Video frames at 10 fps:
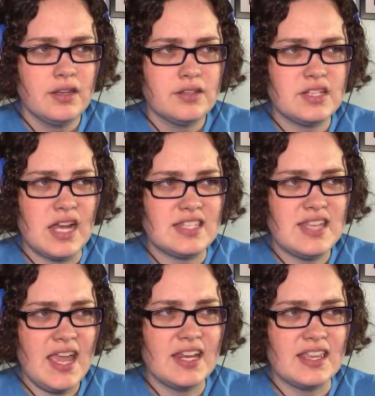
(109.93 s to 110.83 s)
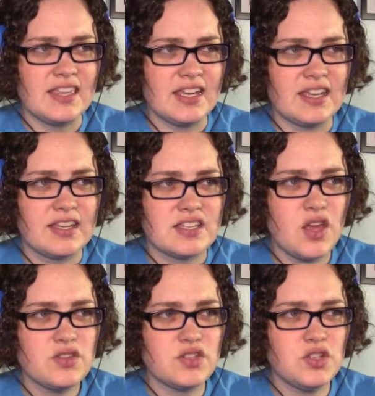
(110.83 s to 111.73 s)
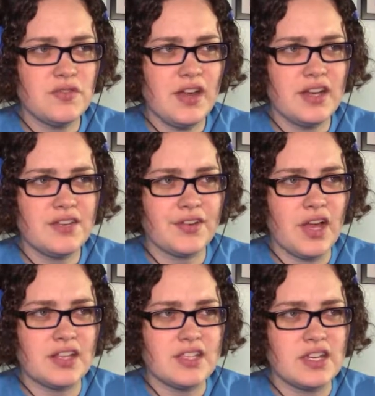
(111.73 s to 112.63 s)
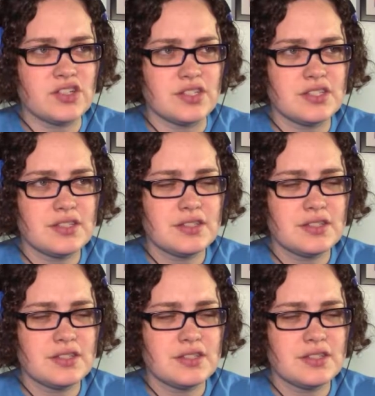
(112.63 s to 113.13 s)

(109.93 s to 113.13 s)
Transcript: not say anything? Because those are two very different connotations.